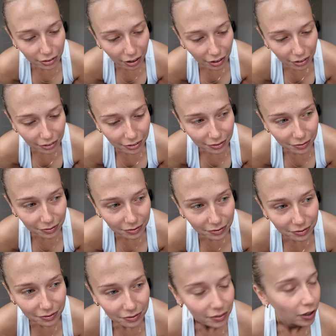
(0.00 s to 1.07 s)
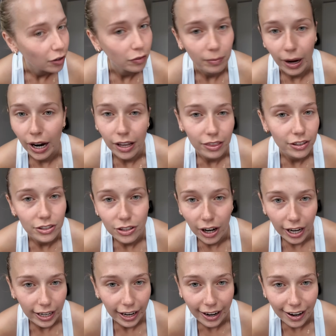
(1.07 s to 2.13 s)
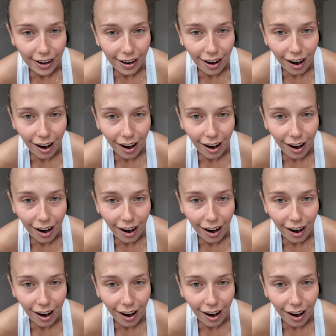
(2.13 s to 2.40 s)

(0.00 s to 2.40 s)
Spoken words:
run of marathon training.